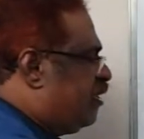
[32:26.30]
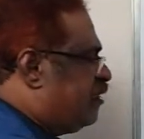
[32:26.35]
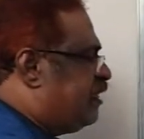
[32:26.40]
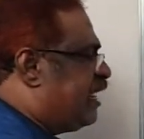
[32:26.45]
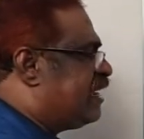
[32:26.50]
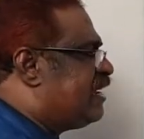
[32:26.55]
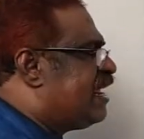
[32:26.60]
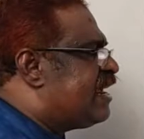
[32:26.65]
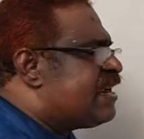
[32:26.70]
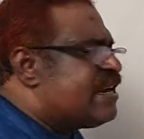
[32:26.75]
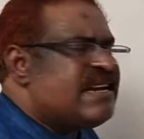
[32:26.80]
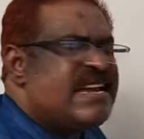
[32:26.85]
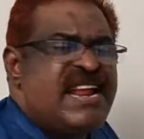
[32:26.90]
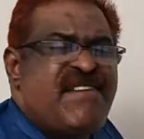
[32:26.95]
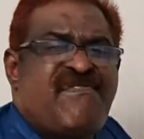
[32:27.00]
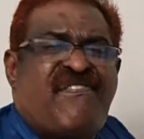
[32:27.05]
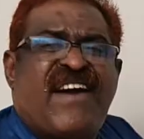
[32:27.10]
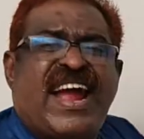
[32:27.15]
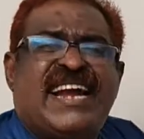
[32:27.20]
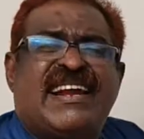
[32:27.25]
The
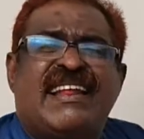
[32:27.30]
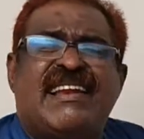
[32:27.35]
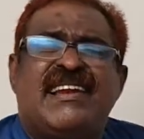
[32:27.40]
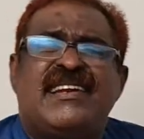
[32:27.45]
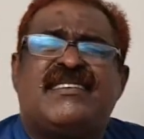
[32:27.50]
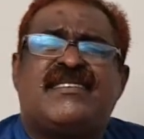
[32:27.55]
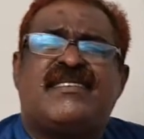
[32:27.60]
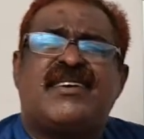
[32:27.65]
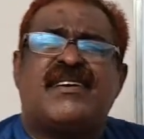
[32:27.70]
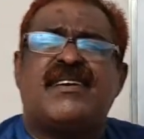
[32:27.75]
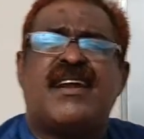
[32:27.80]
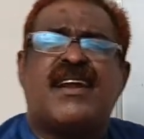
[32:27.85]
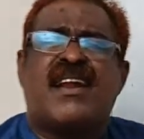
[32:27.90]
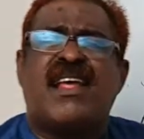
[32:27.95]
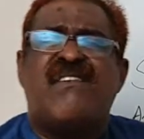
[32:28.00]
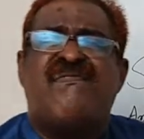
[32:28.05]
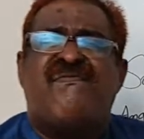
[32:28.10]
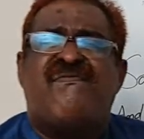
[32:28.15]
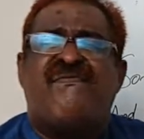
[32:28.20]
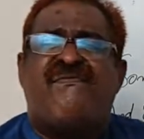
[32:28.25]
dignified
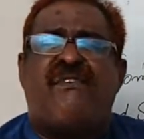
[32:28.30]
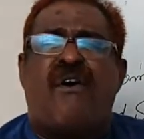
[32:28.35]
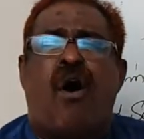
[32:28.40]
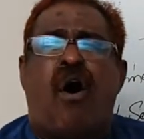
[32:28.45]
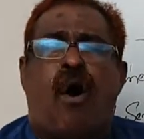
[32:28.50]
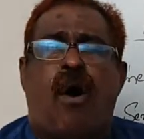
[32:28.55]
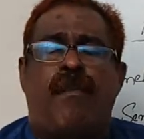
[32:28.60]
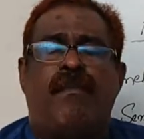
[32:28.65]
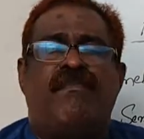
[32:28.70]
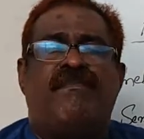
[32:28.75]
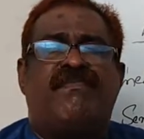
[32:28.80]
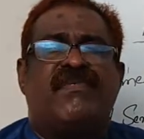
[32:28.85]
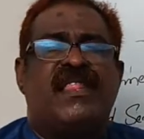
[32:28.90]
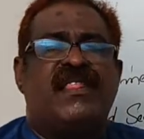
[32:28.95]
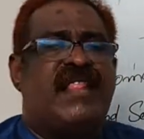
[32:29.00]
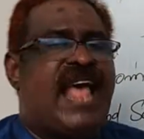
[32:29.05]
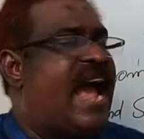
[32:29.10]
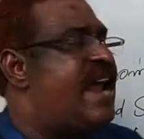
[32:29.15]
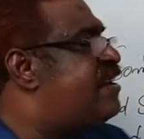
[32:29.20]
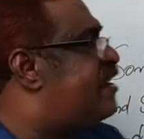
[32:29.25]
literary form
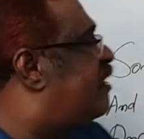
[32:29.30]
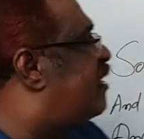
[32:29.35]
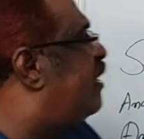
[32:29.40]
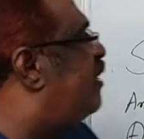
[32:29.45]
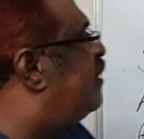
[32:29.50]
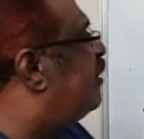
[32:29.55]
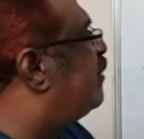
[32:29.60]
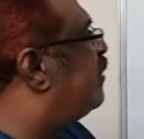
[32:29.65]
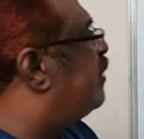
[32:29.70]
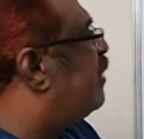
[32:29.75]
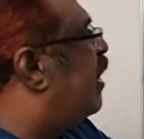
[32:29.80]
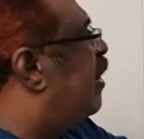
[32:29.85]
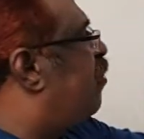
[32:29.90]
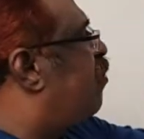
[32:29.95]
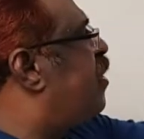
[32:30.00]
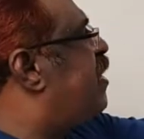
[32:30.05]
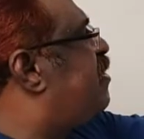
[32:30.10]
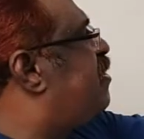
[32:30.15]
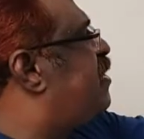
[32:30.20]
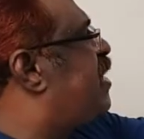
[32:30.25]
that is
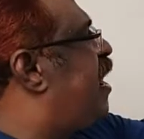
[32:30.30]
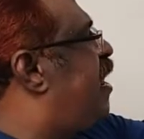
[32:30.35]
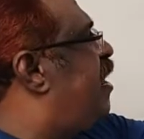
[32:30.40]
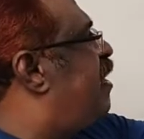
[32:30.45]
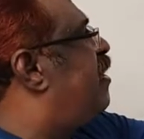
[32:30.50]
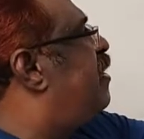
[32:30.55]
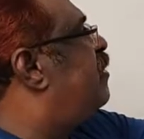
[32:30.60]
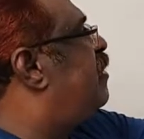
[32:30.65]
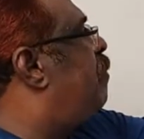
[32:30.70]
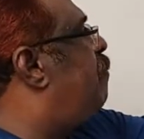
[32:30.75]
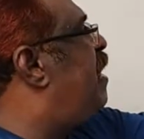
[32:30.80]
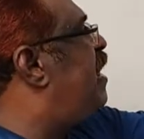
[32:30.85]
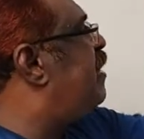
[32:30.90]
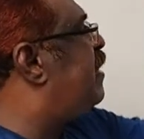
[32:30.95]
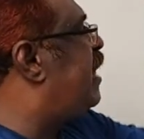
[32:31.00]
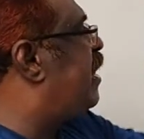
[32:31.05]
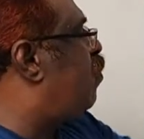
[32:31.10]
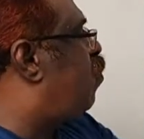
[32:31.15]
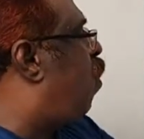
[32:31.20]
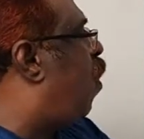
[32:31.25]
written, the
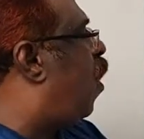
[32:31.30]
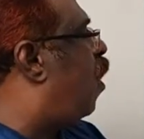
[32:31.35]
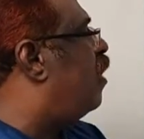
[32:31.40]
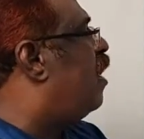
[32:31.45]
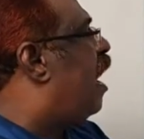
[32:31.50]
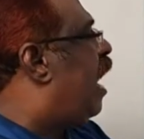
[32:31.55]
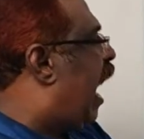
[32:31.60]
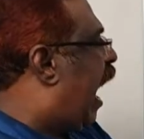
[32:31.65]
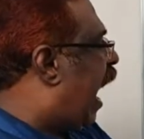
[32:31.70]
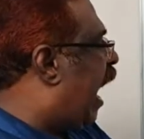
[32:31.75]
Mending part,